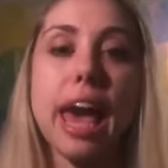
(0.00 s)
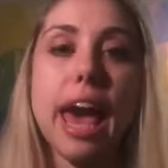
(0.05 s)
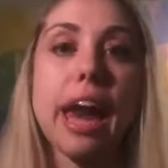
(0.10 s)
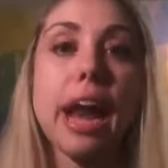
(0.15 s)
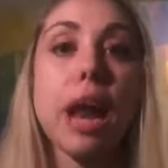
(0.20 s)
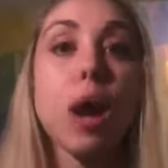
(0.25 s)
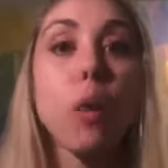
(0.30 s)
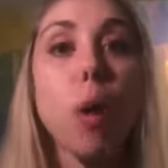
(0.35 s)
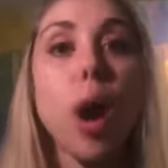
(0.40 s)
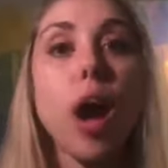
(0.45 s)
And
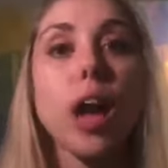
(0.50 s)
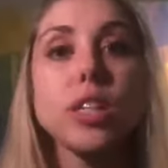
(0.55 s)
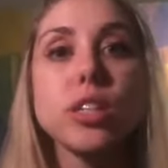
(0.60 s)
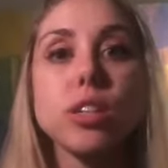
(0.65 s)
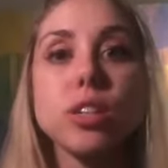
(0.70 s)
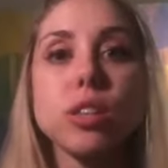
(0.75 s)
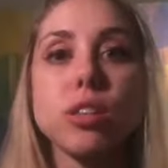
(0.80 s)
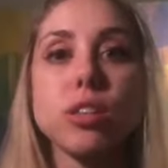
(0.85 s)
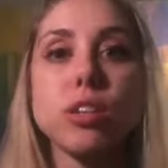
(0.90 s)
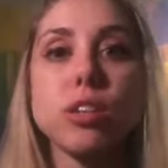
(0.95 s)
I wanted
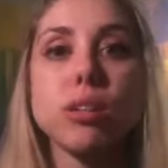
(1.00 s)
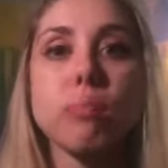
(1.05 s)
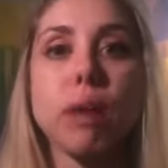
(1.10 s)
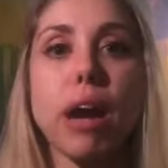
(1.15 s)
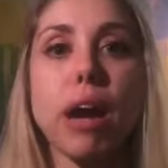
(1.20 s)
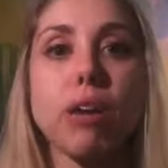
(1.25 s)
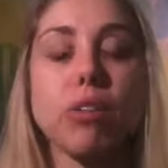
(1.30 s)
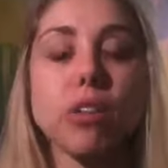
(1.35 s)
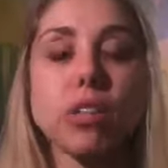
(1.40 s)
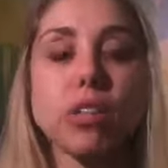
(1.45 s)
to learn
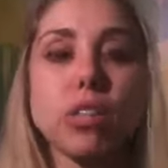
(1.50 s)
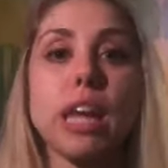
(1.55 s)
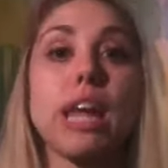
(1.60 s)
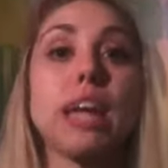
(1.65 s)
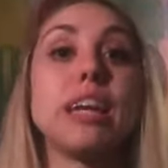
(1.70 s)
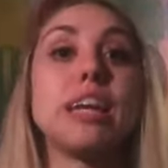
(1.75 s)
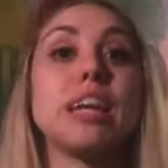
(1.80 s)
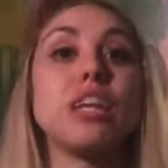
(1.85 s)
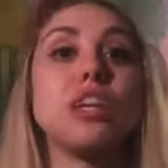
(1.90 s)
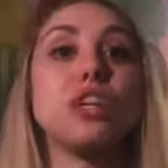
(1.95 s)
about
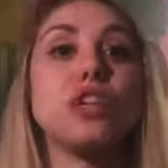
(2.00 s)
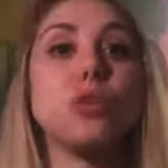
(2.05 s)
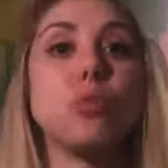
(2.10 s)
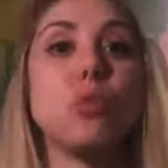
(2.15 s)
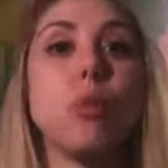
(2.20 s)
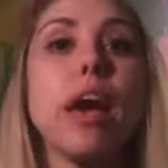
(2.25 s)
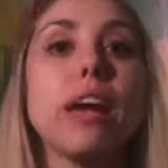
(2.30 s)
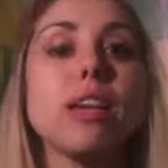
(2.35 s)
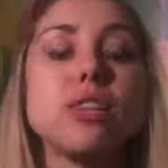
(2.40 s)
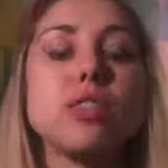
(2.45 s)
Christianity in a new
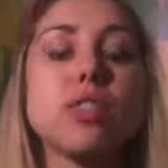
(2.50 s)
way,